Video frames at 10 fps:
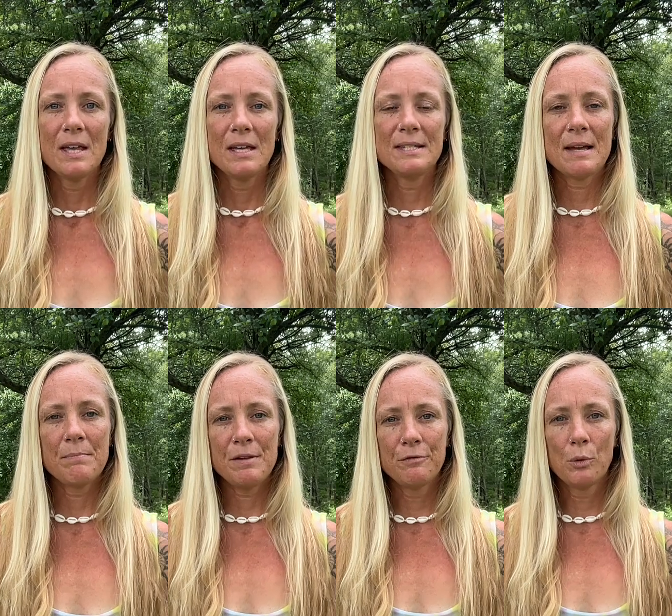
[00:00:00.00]
is that
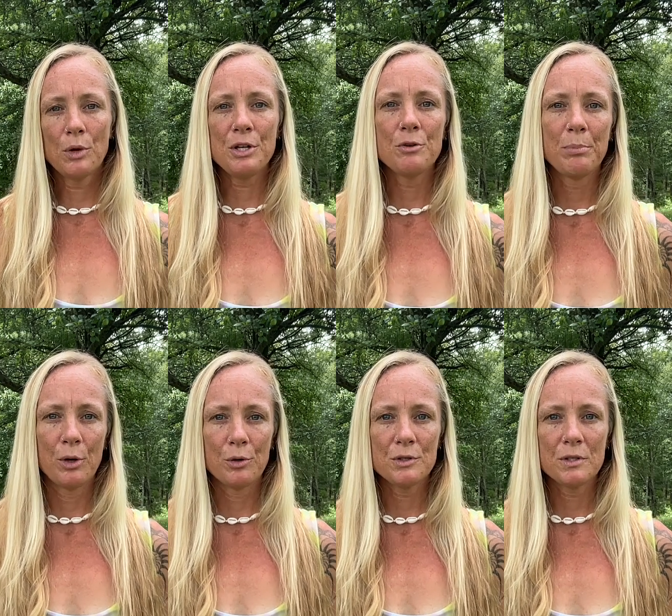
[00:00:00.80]
before you
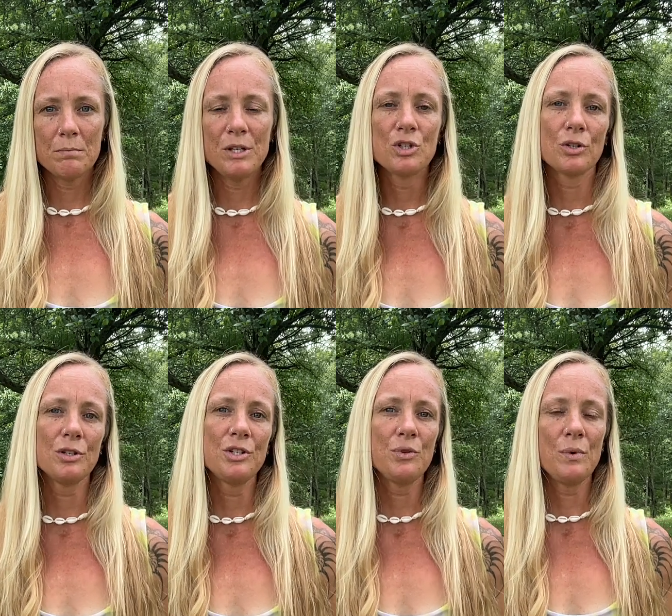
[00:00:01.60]
post, be sure
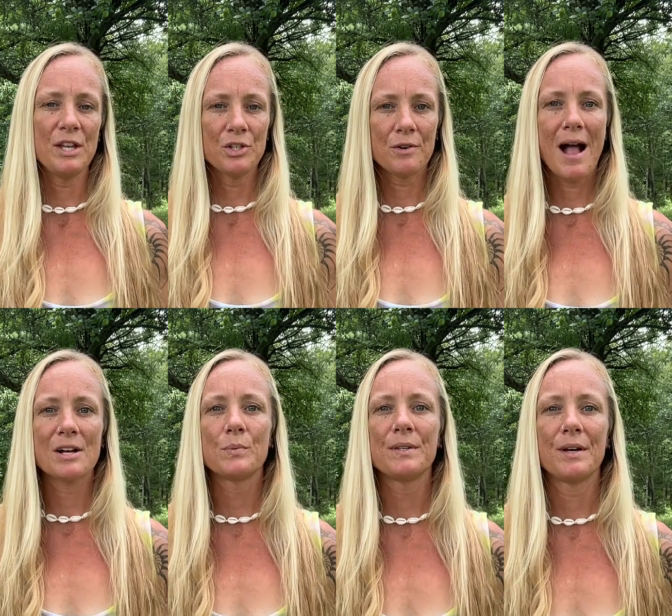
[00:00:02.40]
to
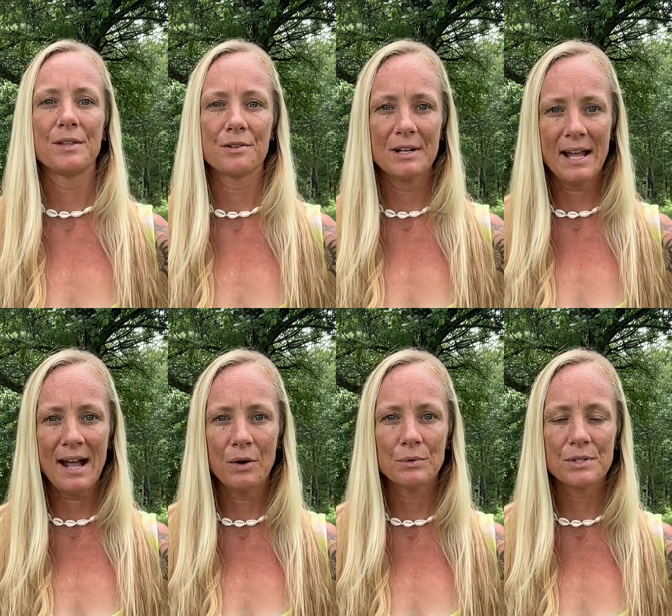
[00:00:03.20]
interact with other
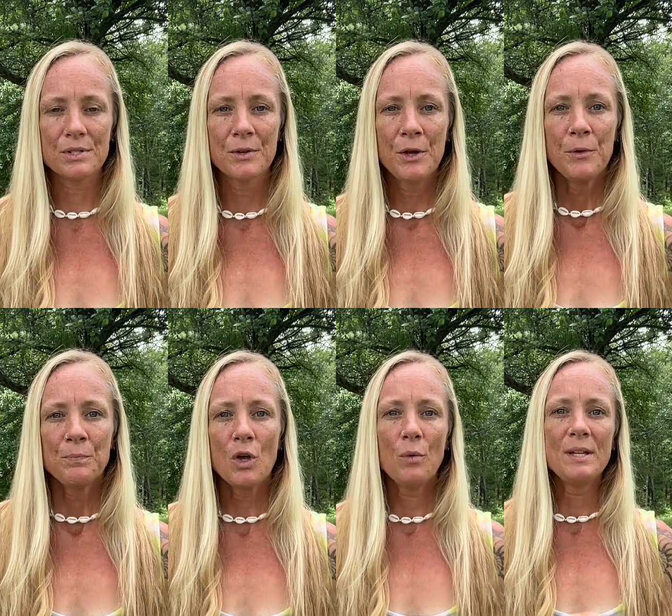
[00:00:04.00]
accounts.
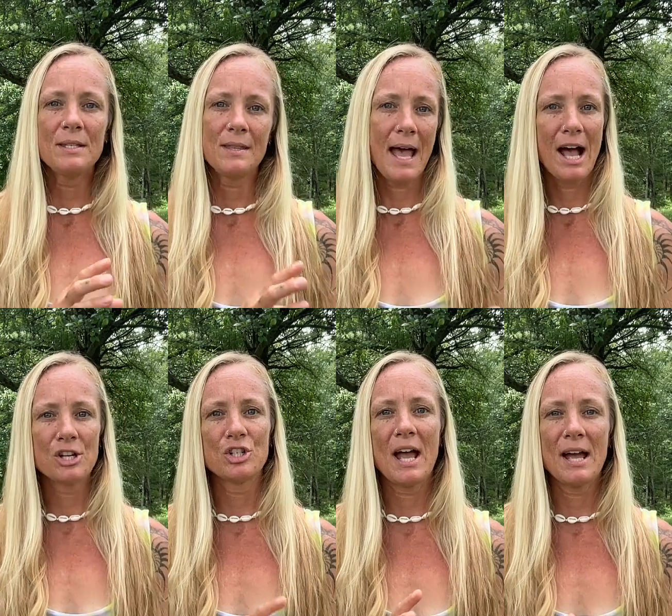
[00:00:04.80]
Go into the
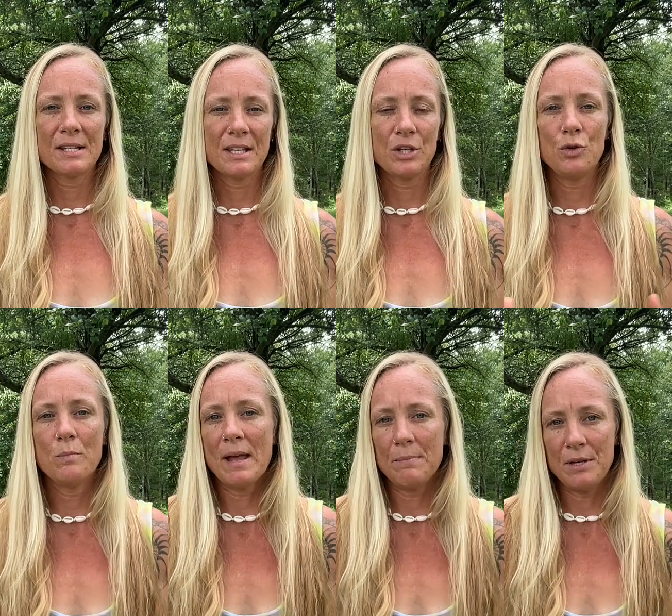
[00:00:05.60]
hashtags that you
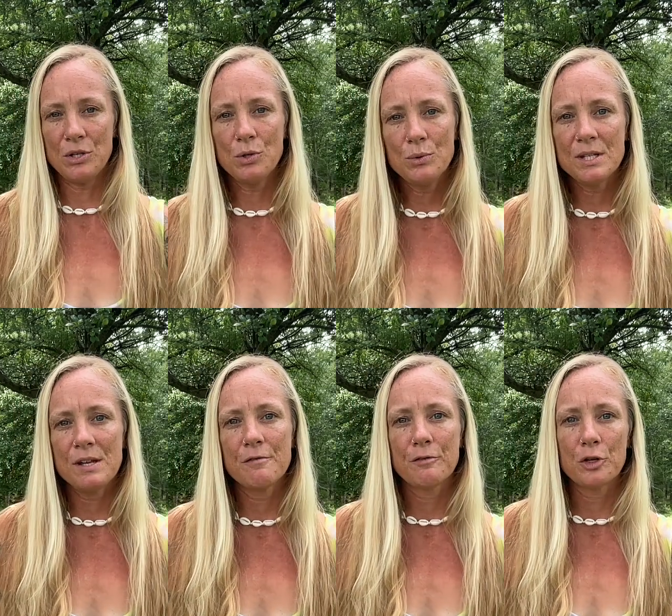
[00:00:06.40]
might be
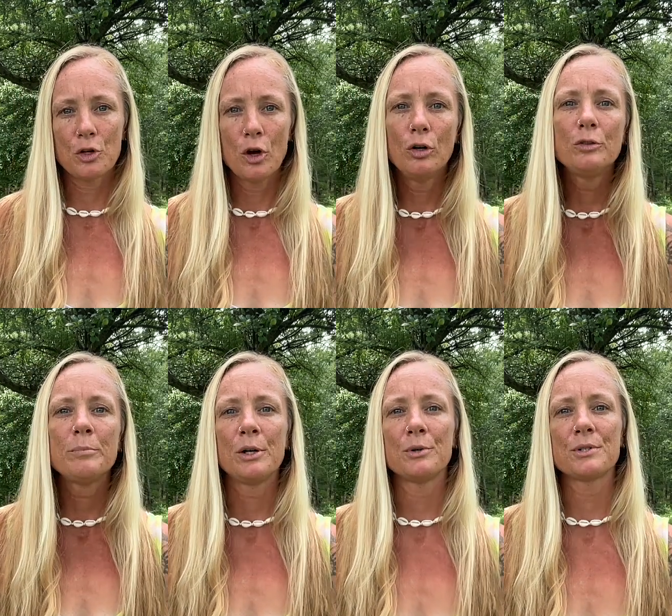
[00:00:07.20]
using for your own
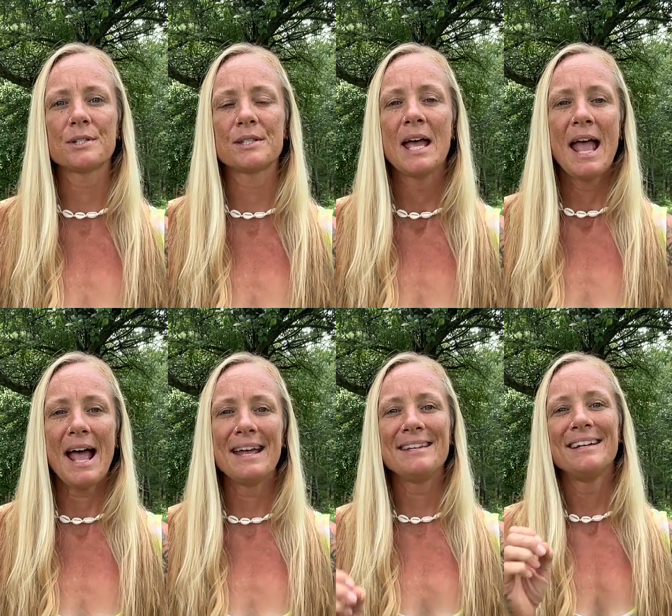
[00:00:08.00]
posts
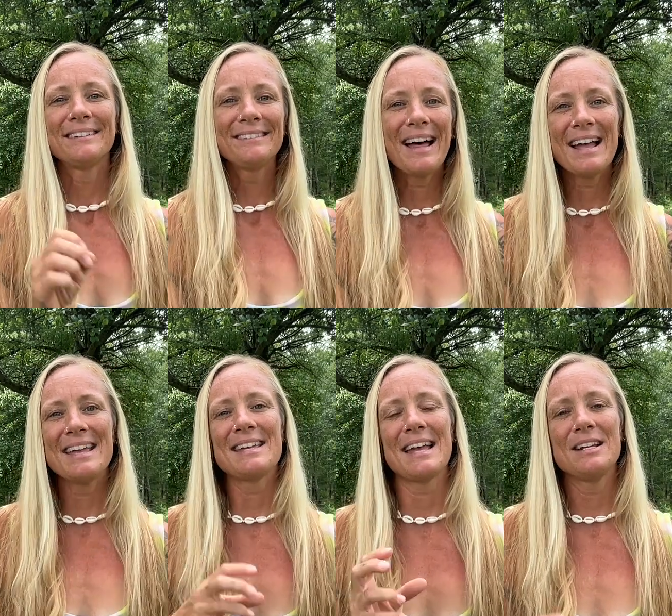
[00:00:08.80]
and
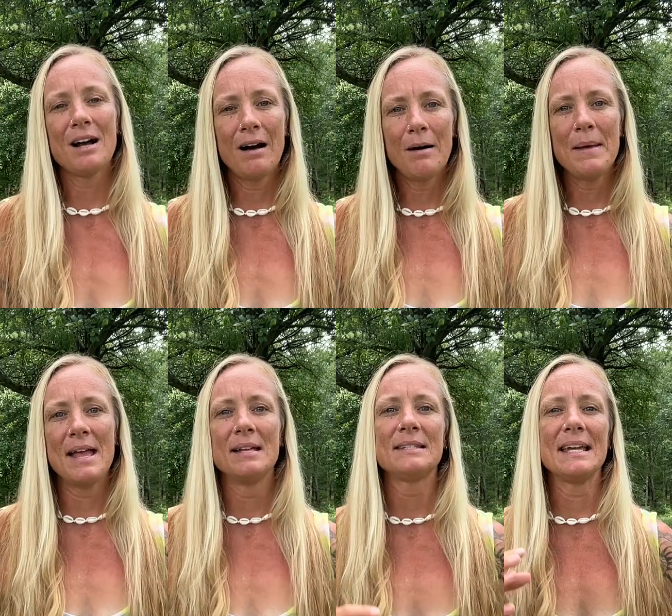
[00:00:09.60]
like and
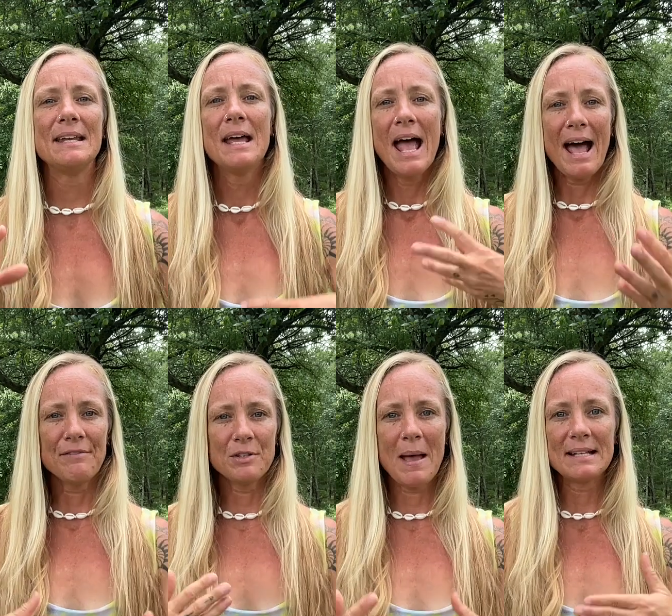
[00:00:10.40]
comment and have
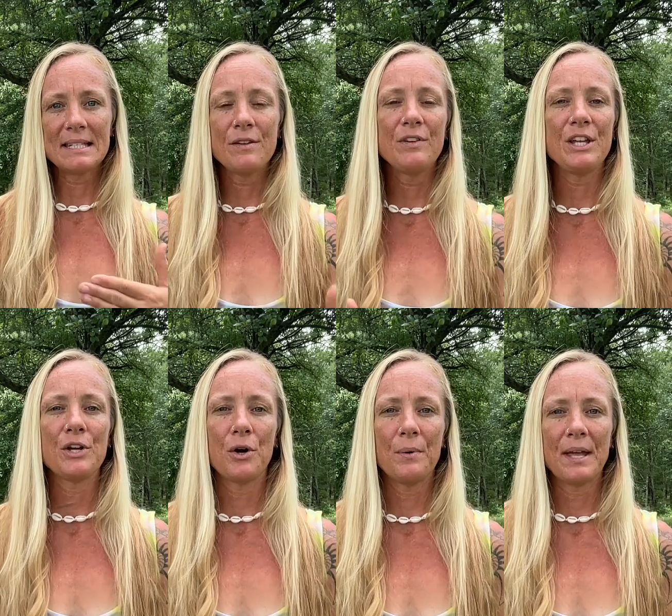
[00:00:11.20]
some activity
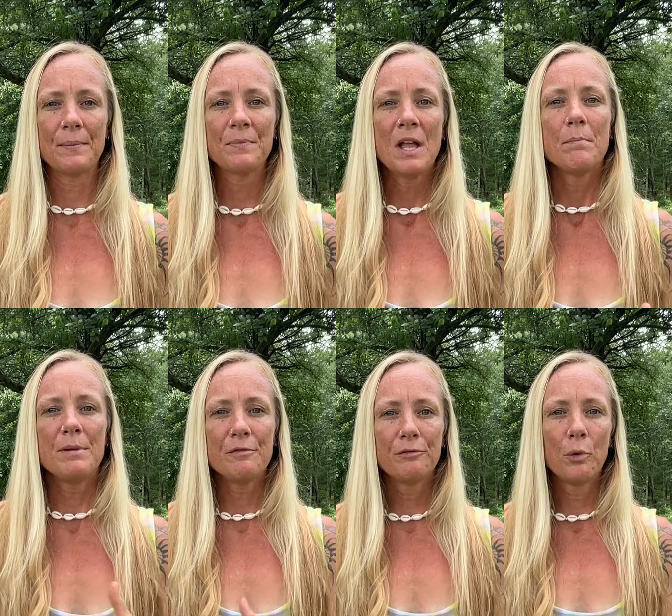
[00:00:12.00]
going
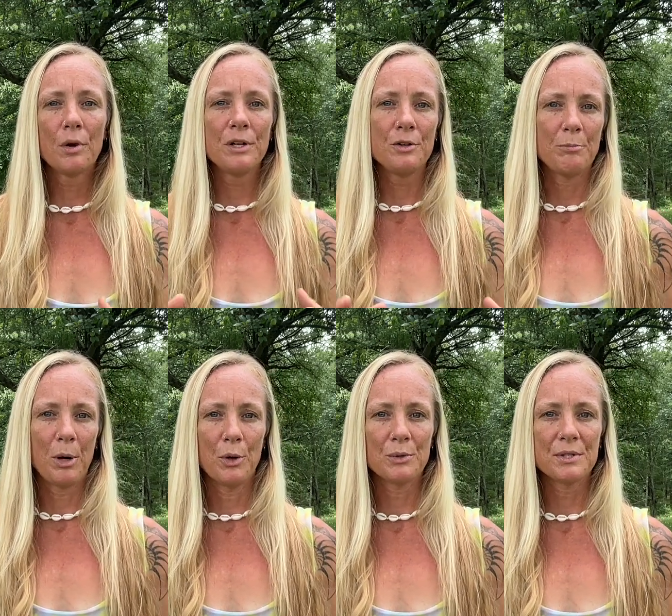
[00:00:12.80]
before you post.